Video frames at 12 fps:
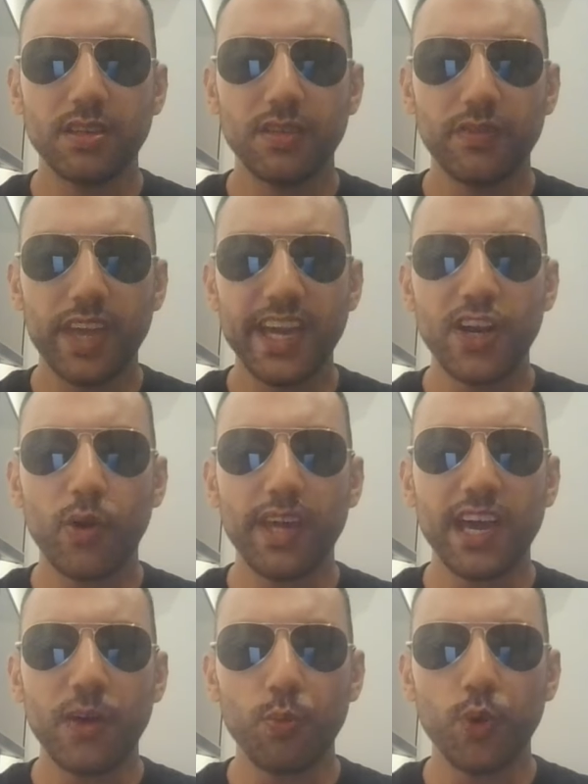They can only
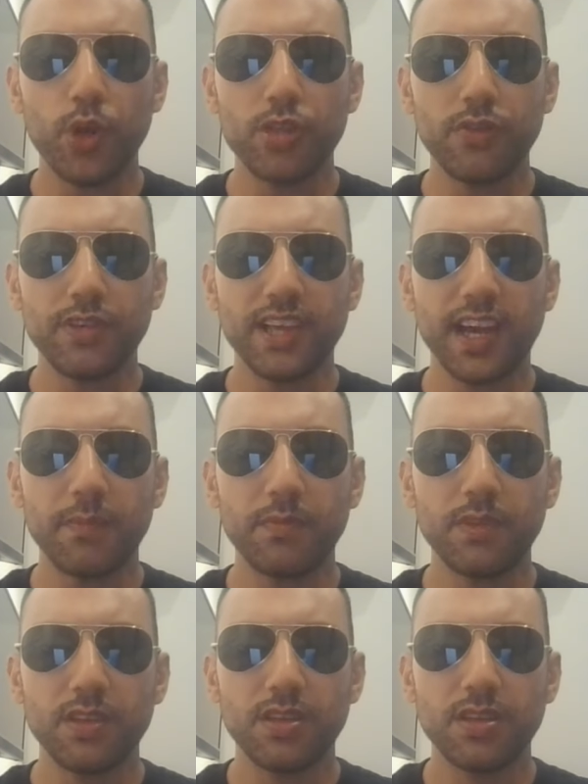get worse over time.
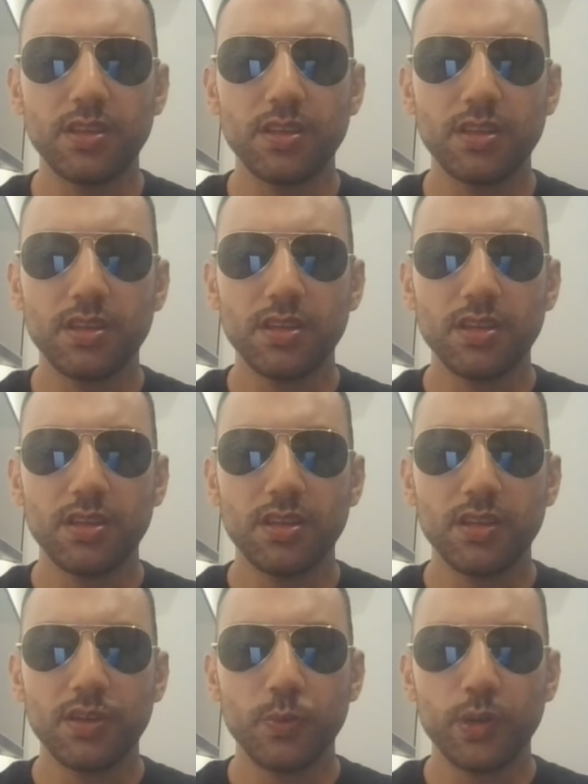
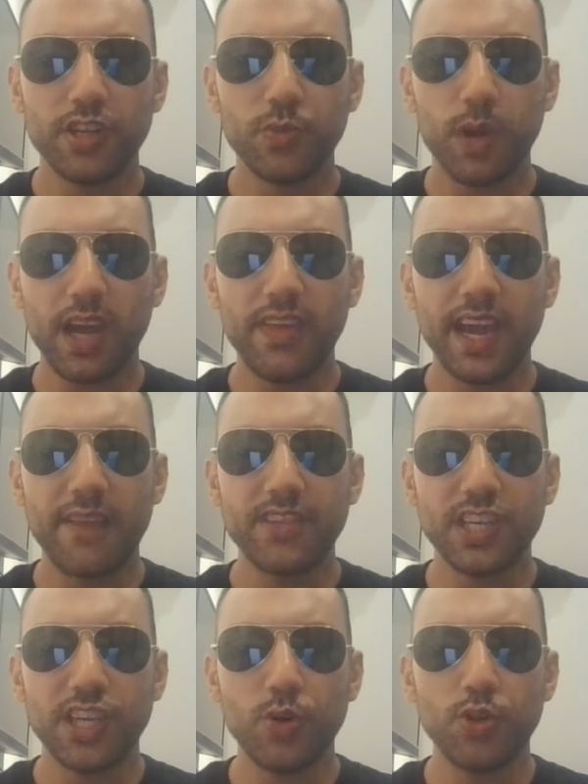Which is why they have to
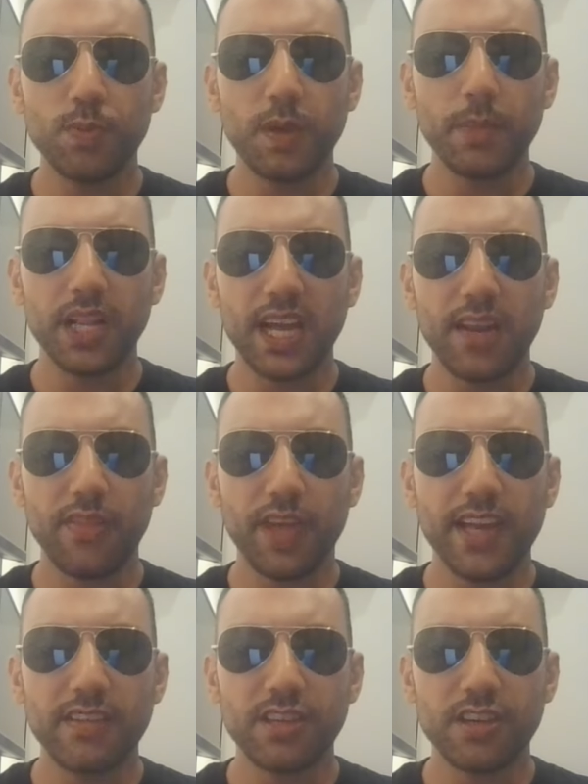use people and
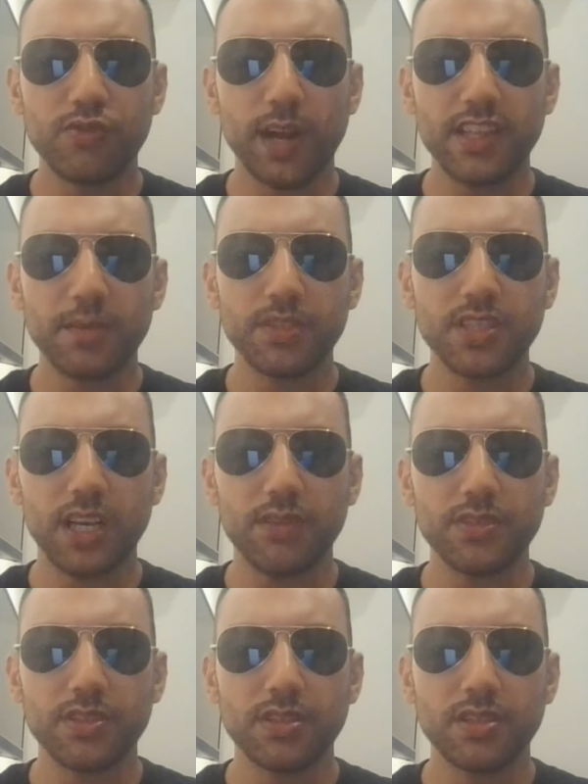things to distract
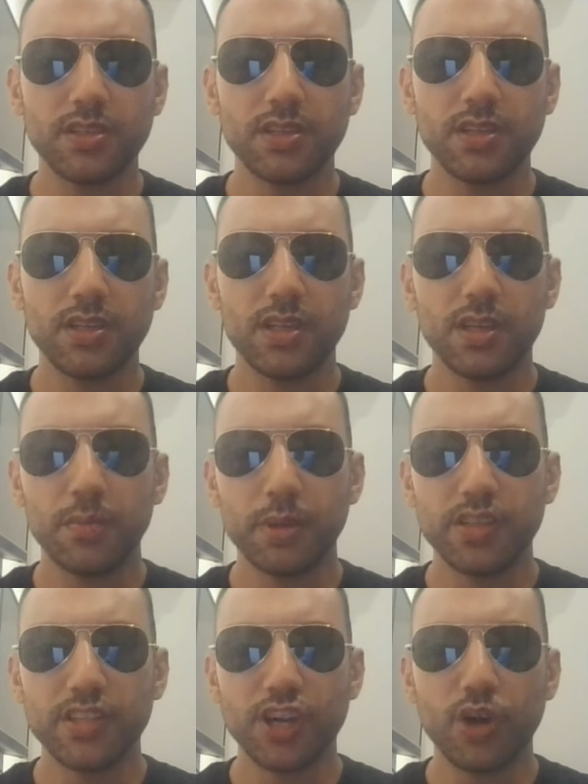themselves,
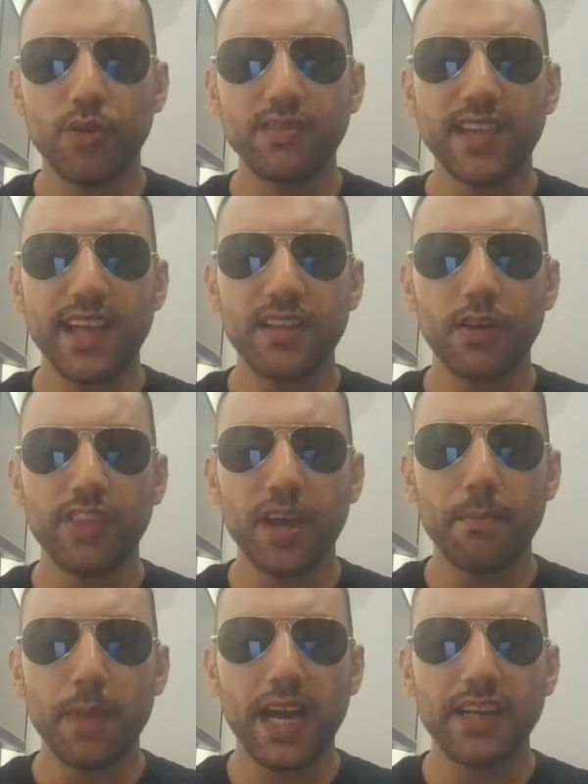because the content of their
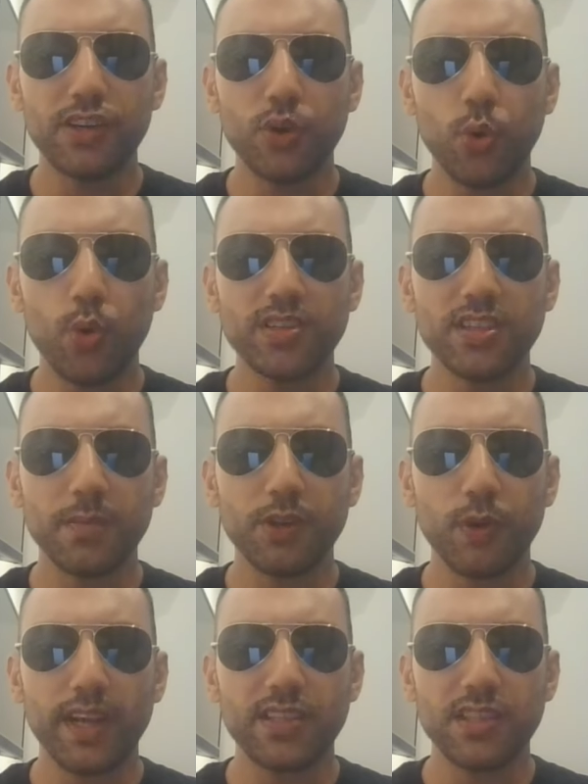mind causes them
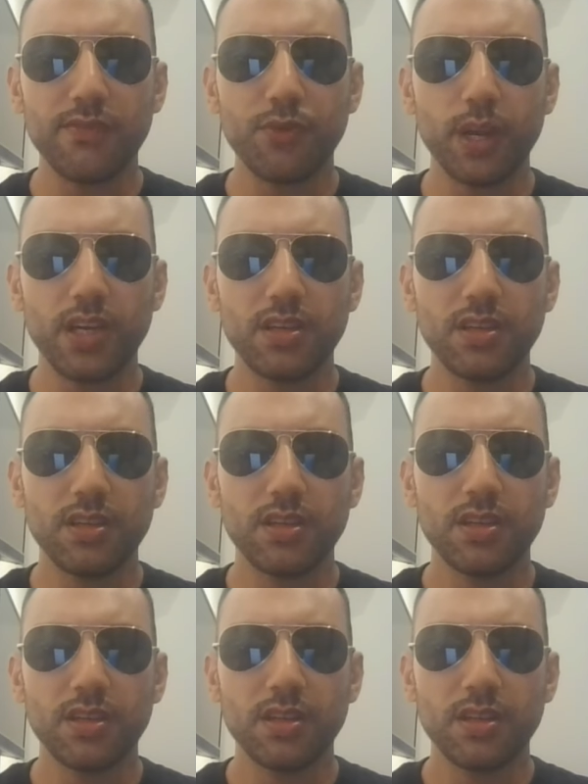great suffering.
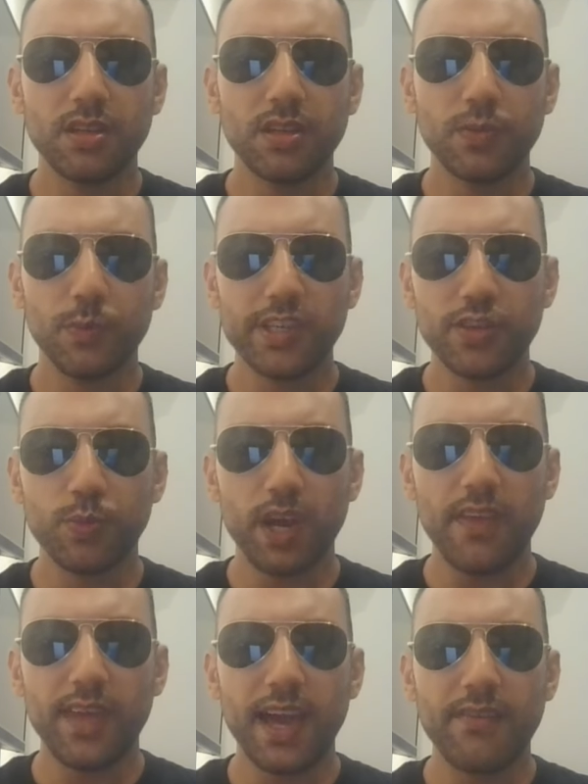Which is
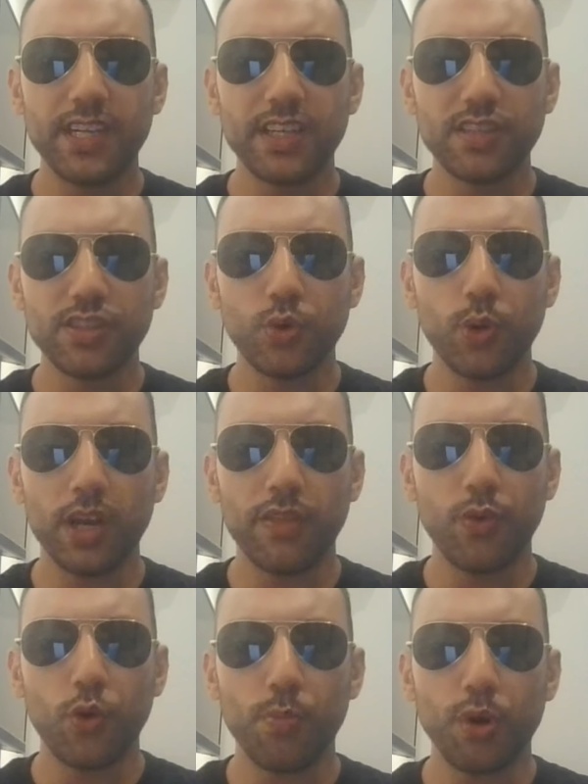why they have a distorted
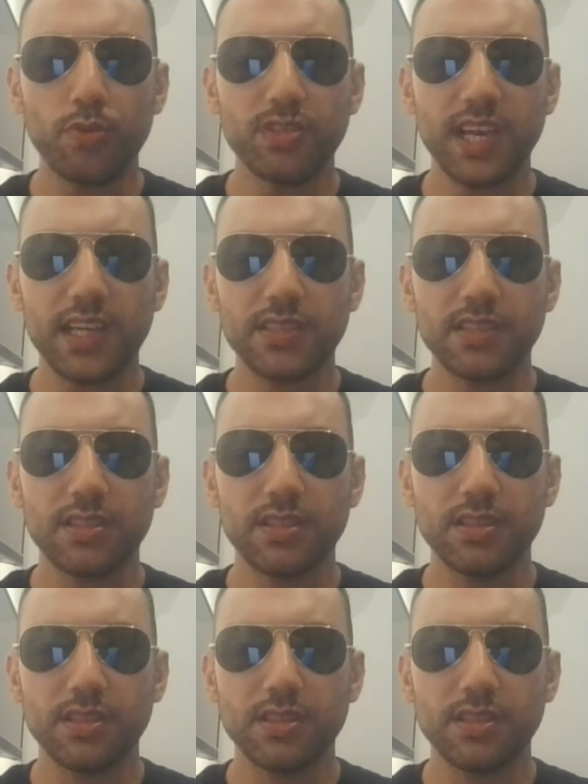thought process.